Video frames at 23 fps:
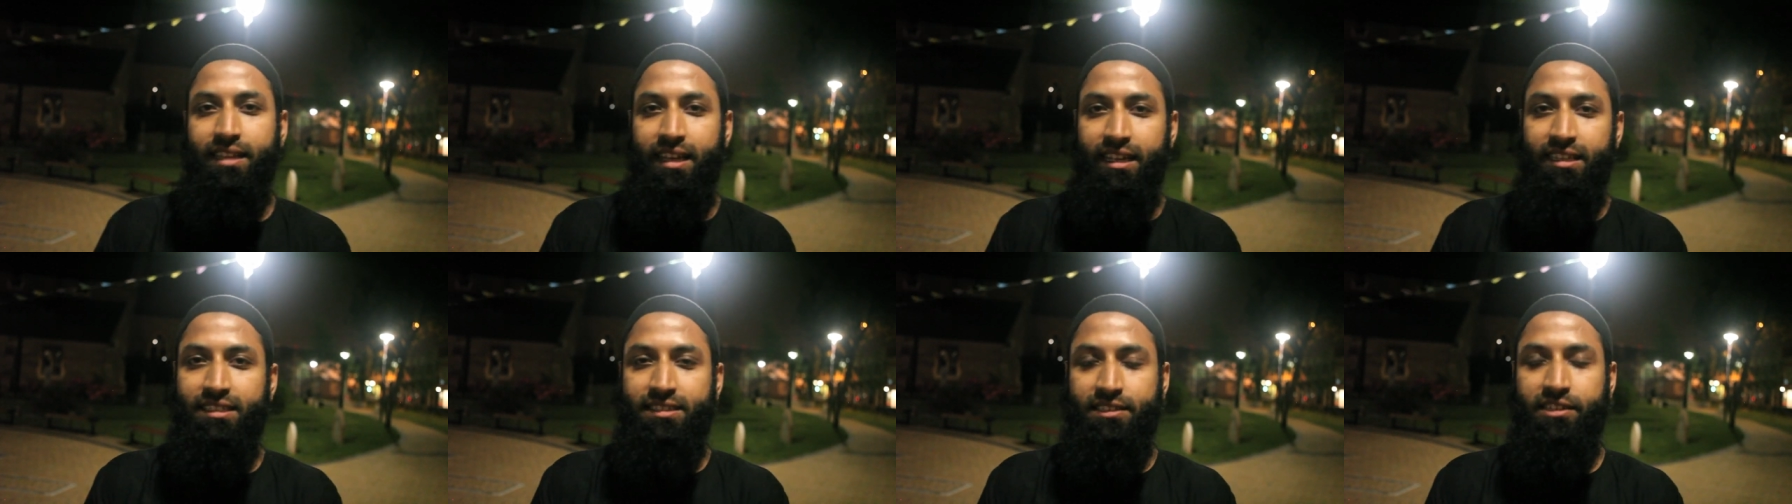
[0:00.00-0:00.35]

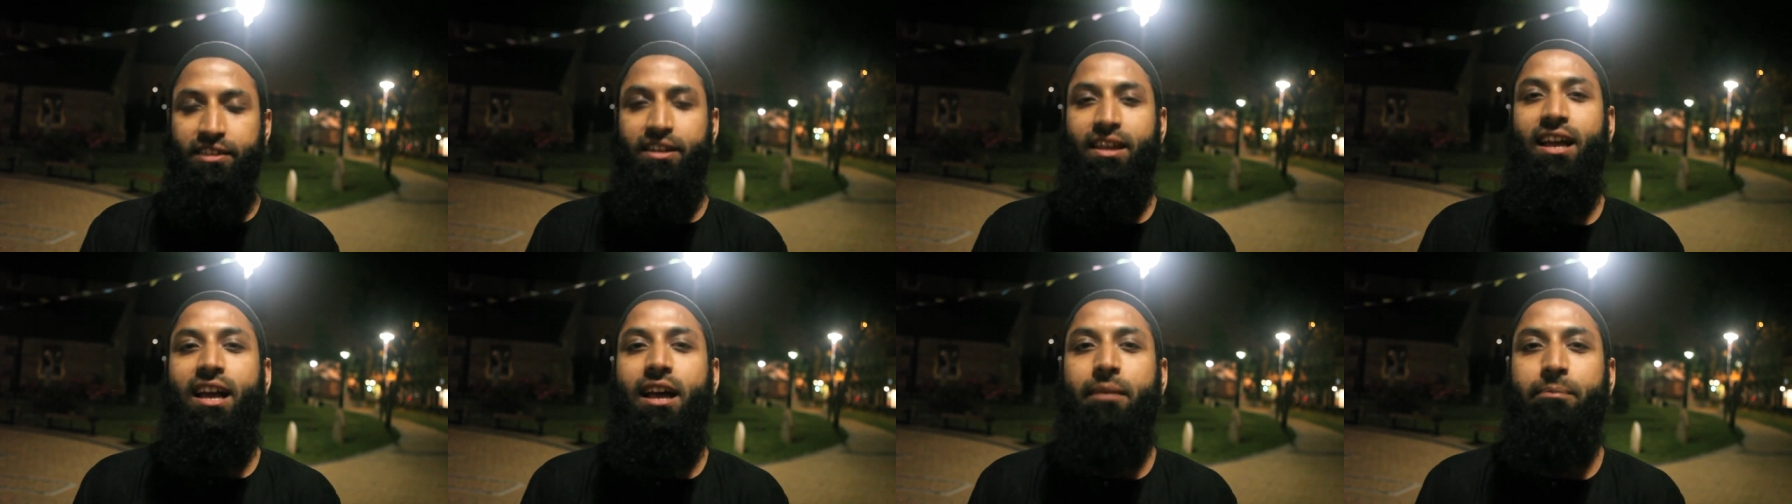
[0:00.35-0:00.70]
that it's
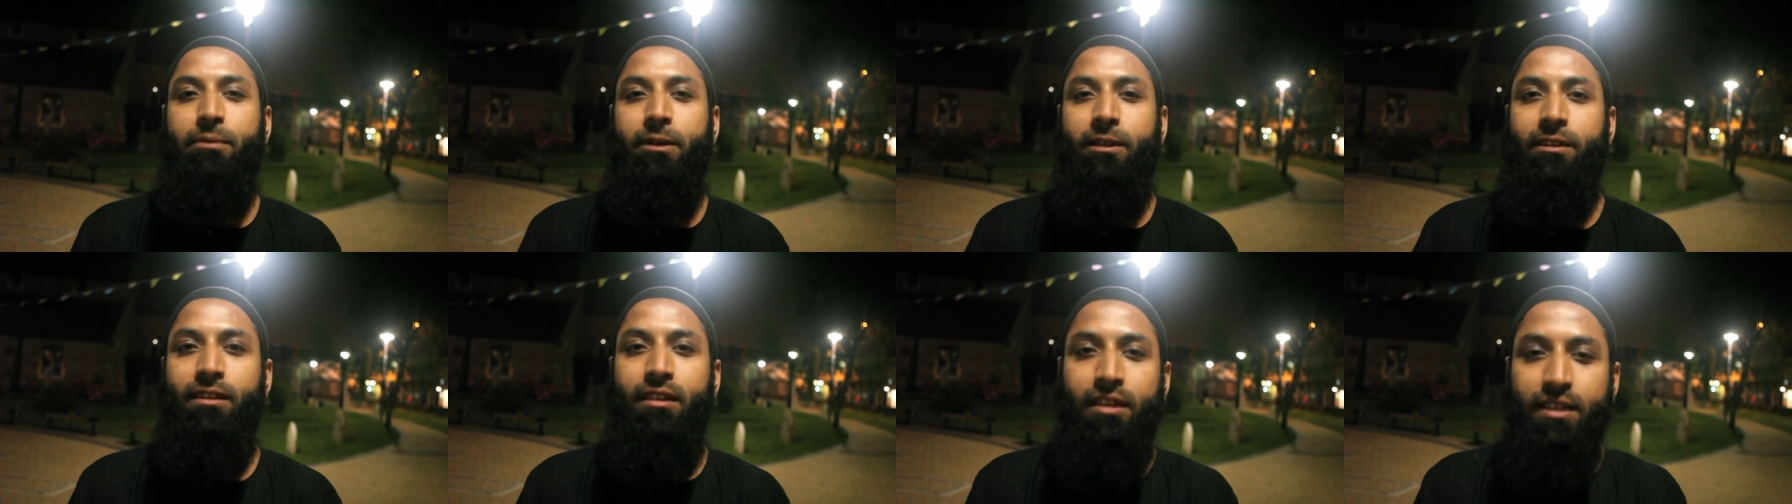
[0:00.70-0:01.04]
going to
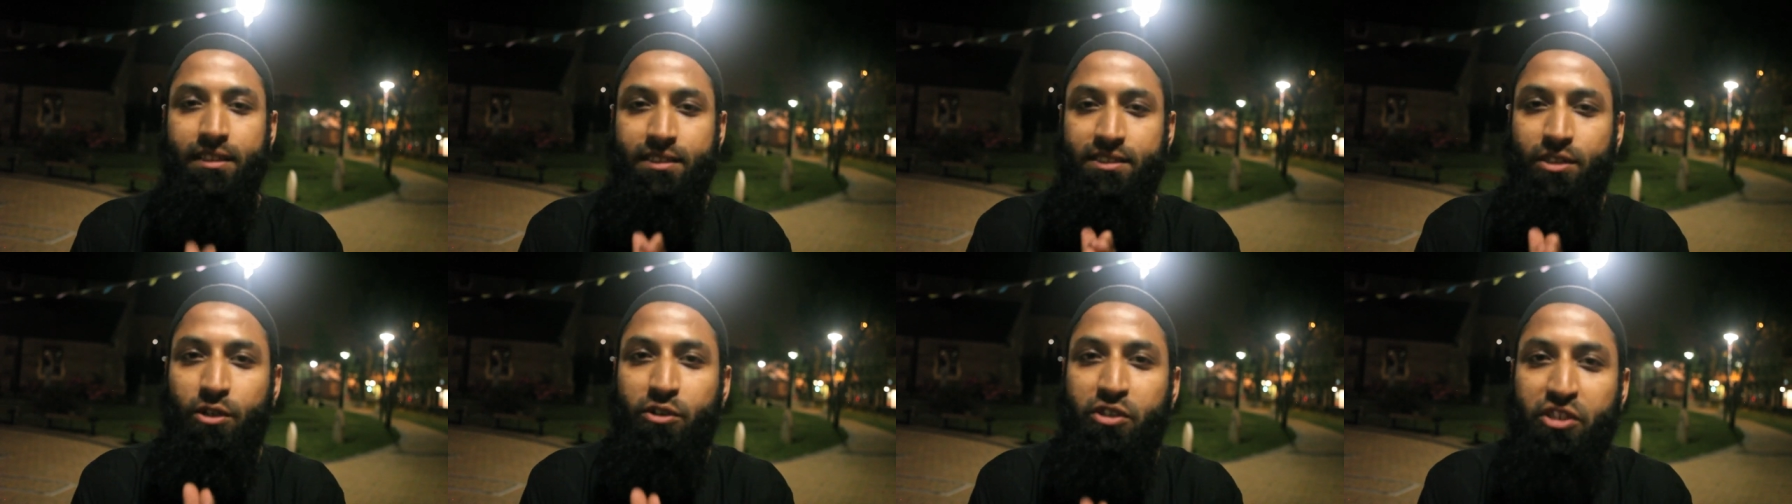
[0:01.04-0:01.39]
happen.
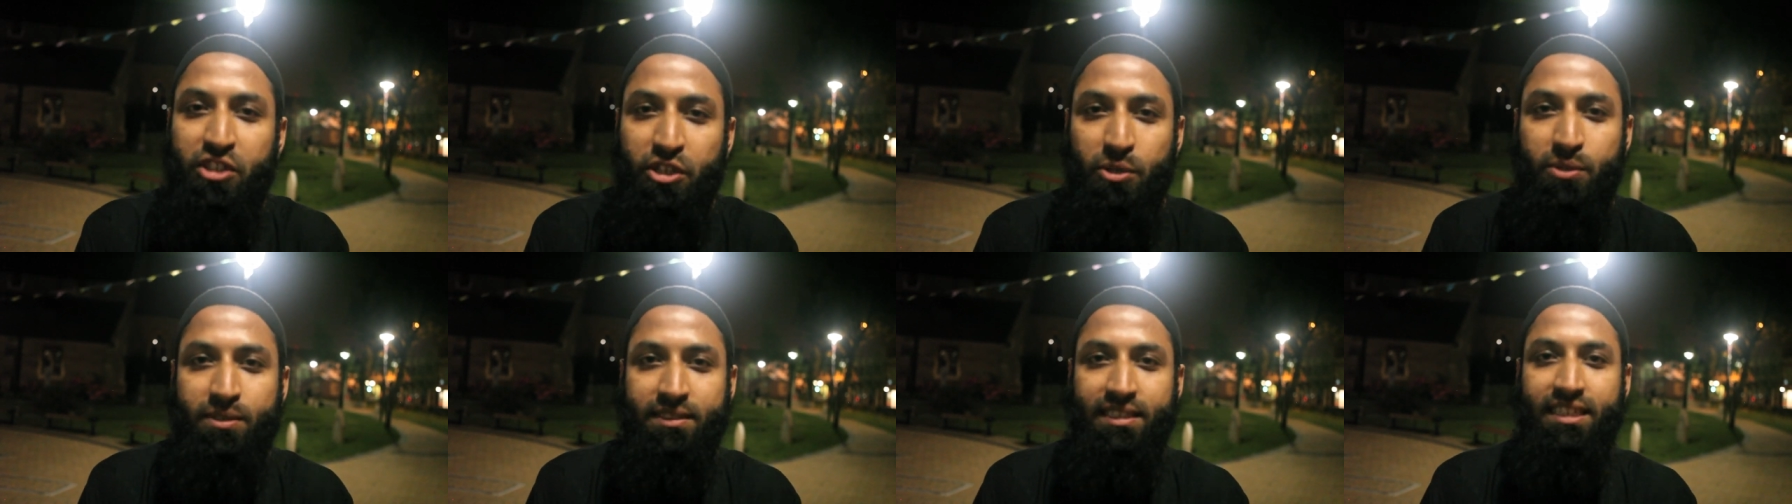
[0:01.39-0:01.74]
So
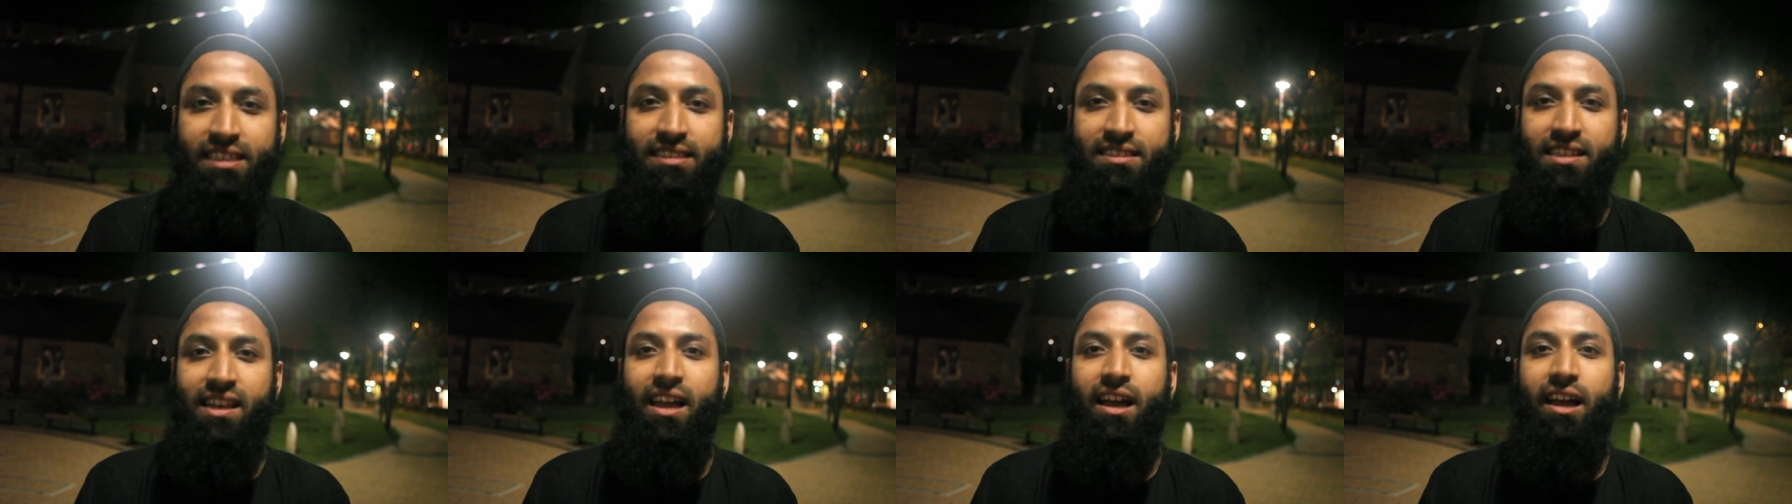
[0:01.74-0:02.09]
use
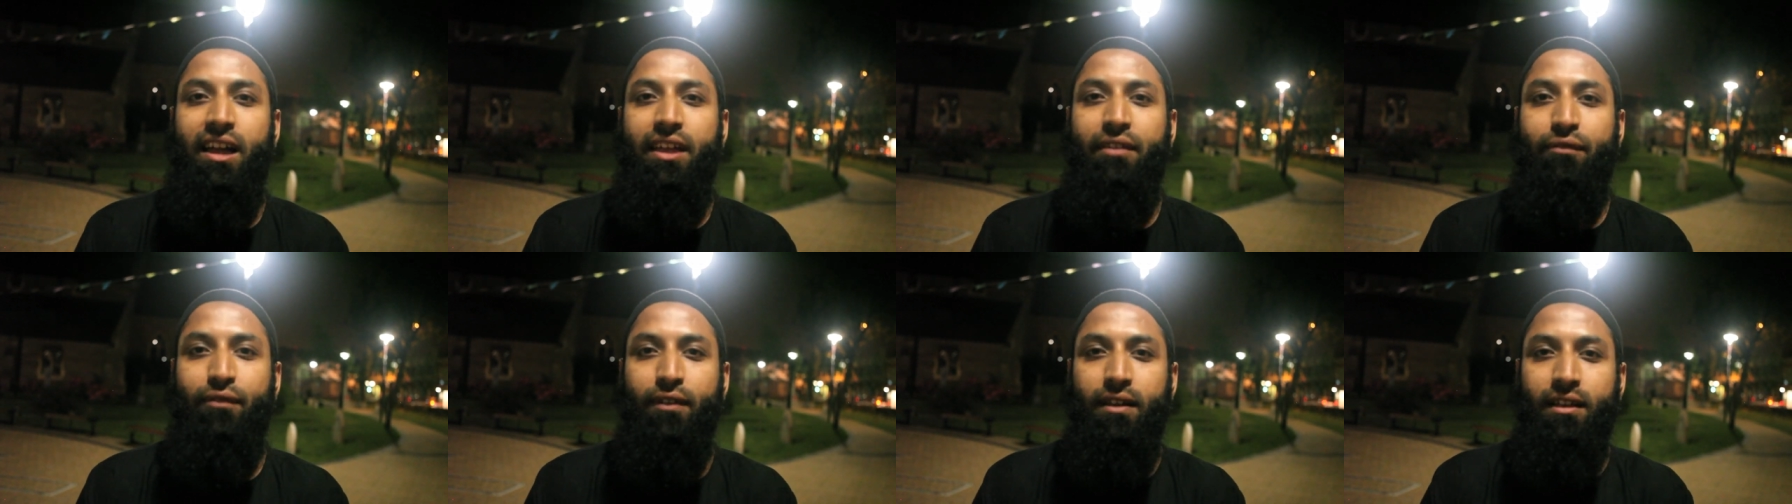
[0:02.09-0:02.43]
this
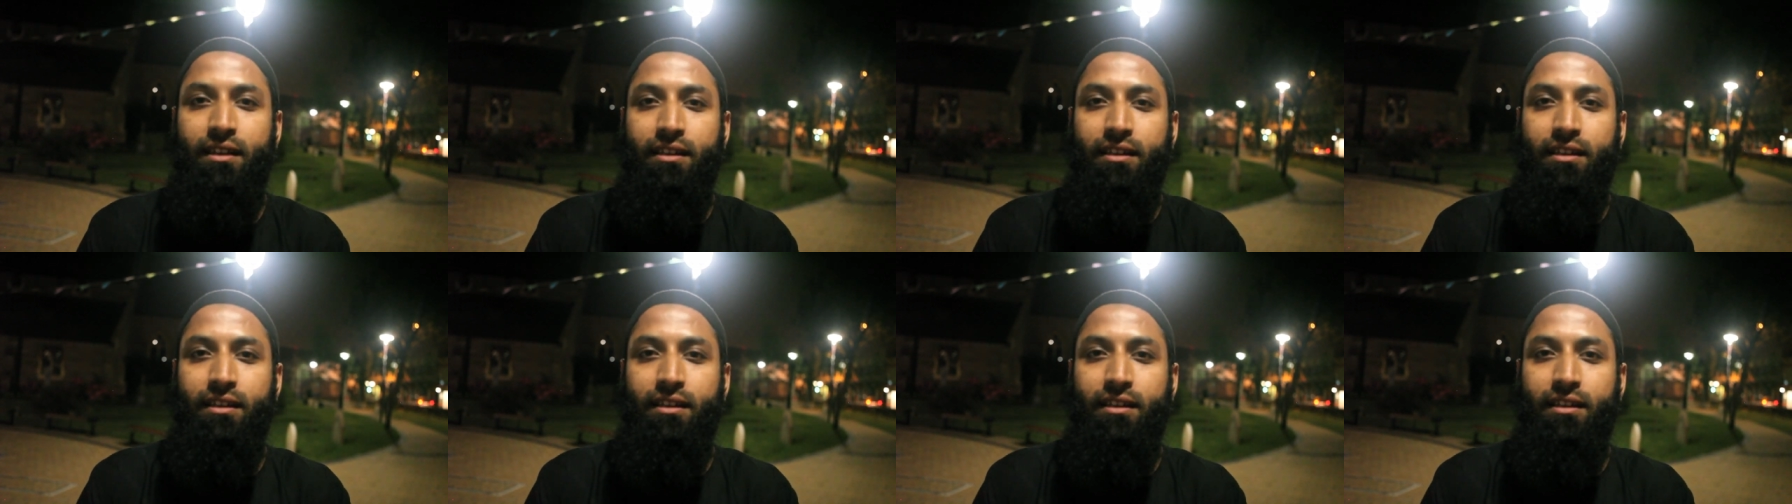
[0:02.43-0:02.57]
life